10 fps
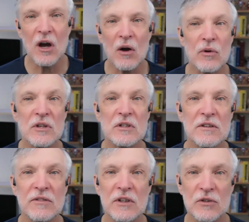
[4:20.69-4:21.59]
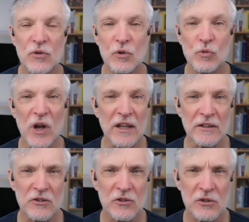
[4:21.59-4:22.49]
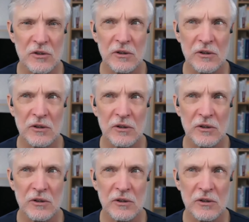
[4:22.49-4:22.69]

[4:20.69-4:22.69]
how are these EVs for range?